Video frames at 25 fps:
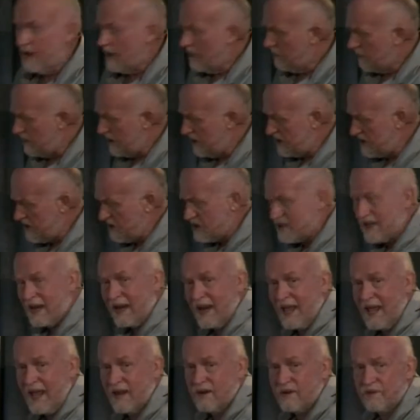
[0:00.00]
But this is the
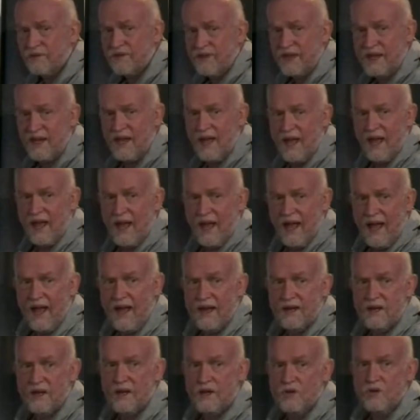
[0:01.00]
land of the
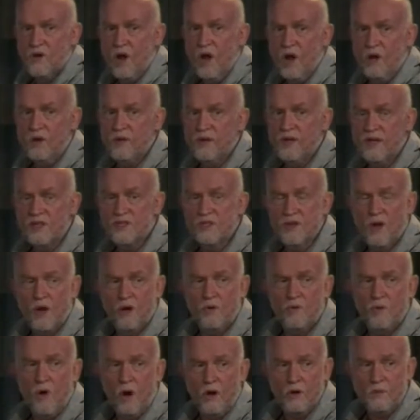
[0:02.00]
unknown. There's no
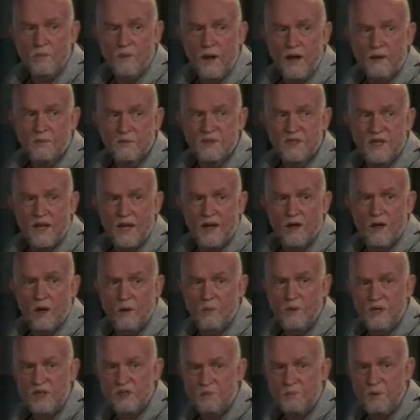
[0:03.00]
road maps there.
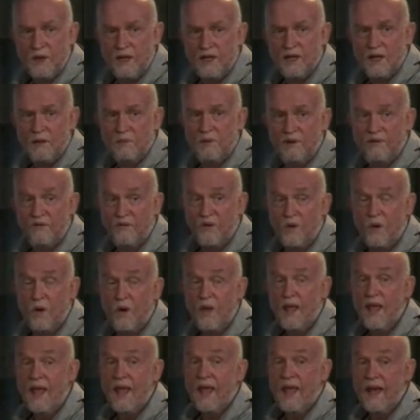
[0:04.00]
Nobody's been there before.
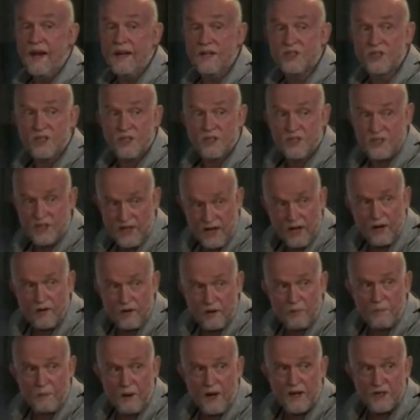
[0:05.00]
And it's a scary
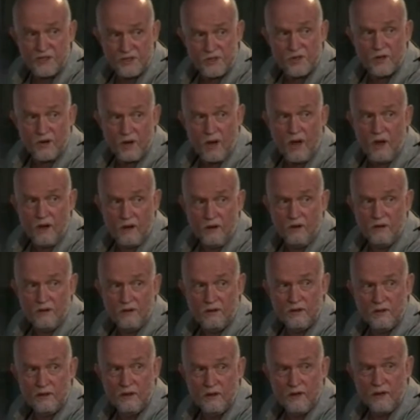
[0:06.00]
place to go.
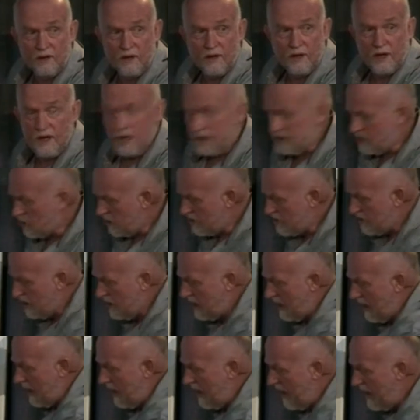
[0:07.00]
It's also
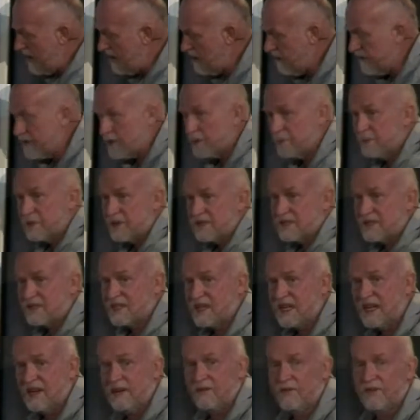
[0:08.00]
the land of the
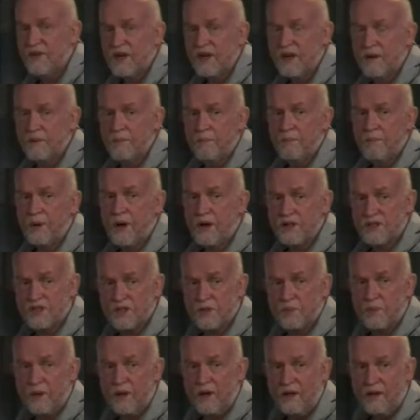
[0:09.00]
perceived
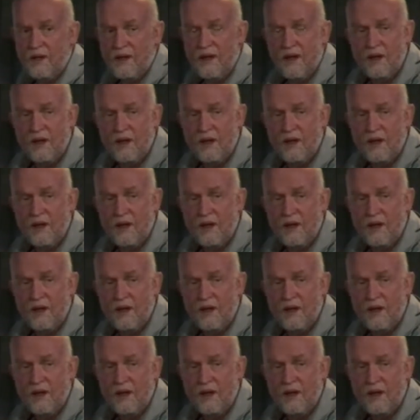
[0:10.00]
impossible.